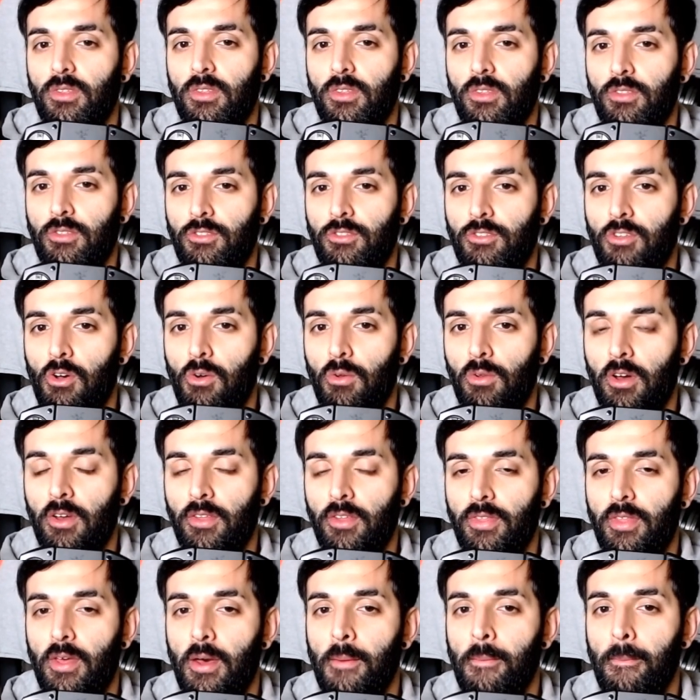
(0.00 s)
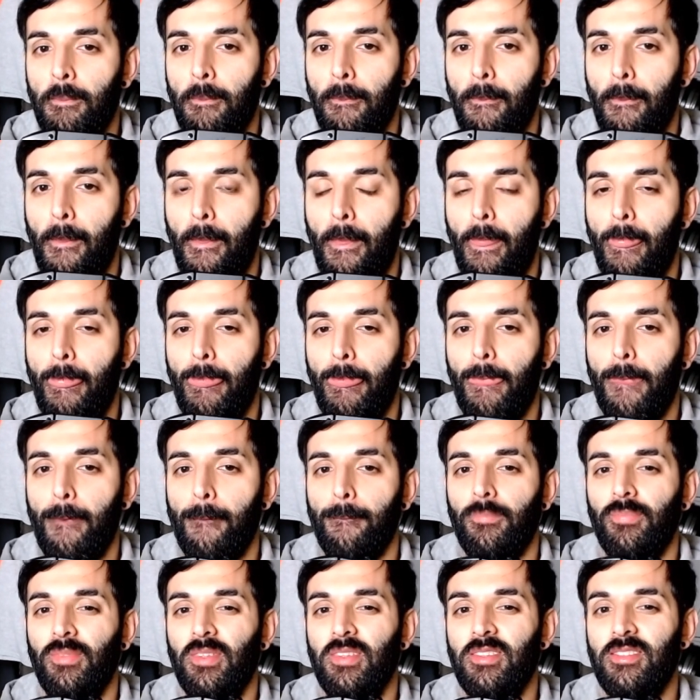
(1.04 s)
Don't like them.
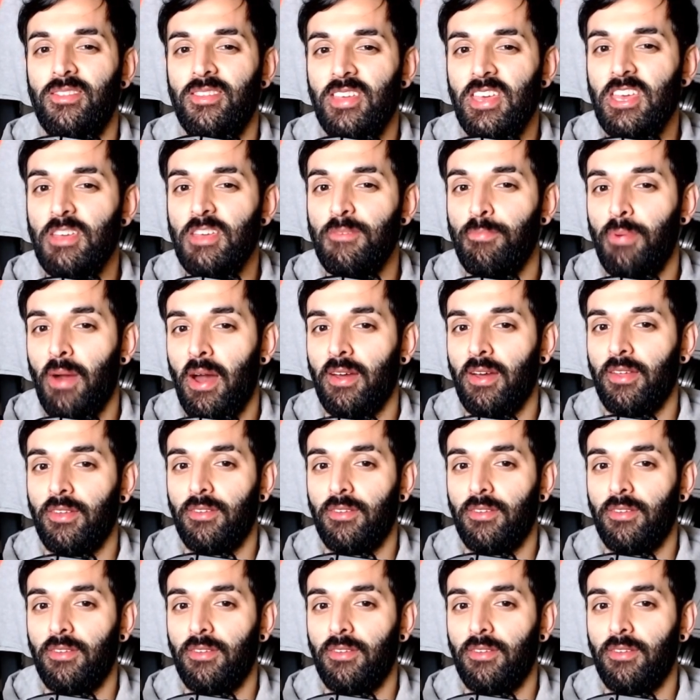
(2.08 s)
The D-pad,